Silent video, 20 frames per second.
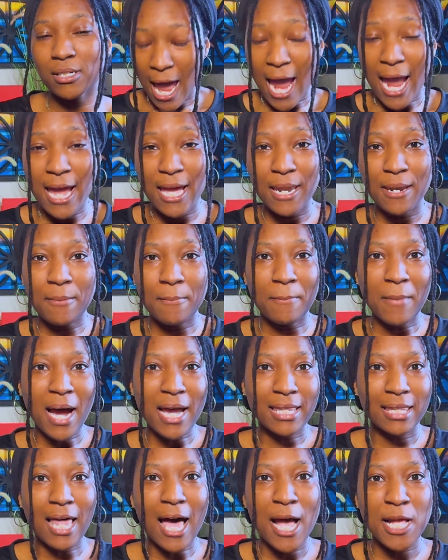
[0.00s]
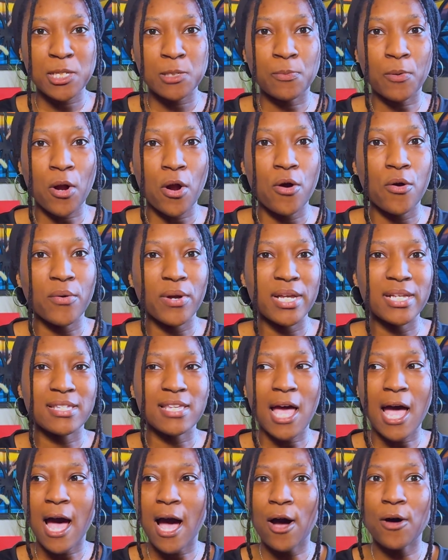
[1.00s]
And my last pro is
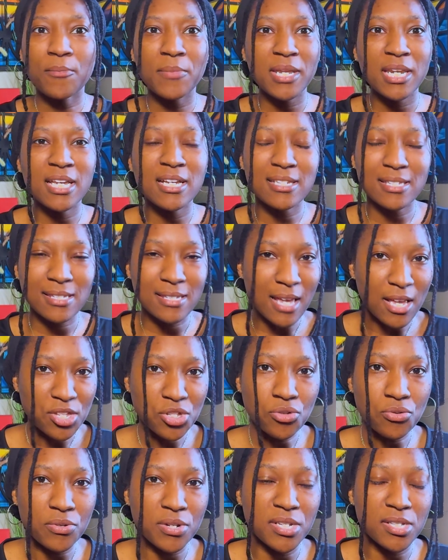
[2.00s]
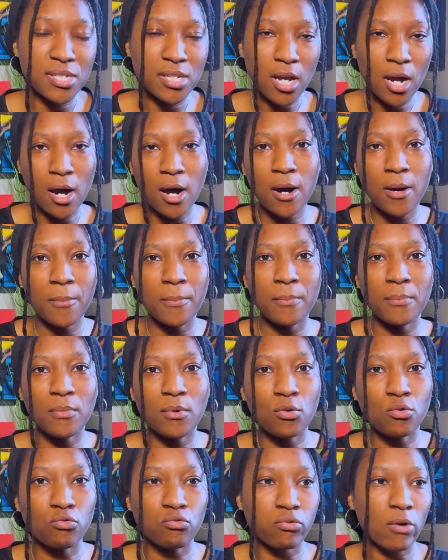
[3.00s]
how many accessories come
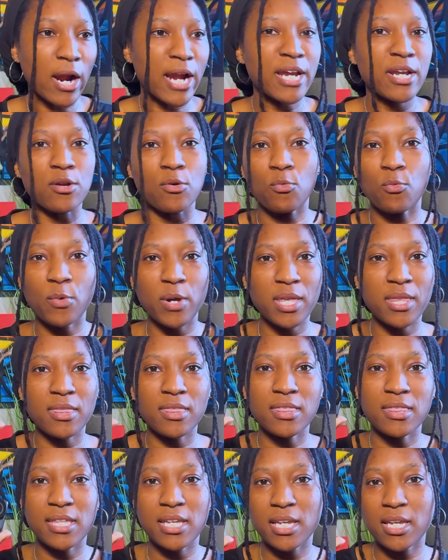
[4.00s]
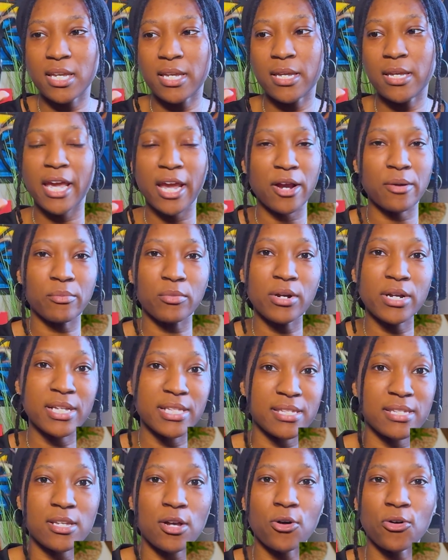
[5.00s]
right with the camera
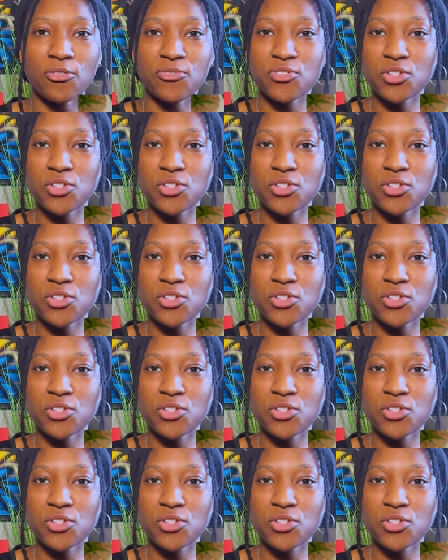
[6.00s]
itself.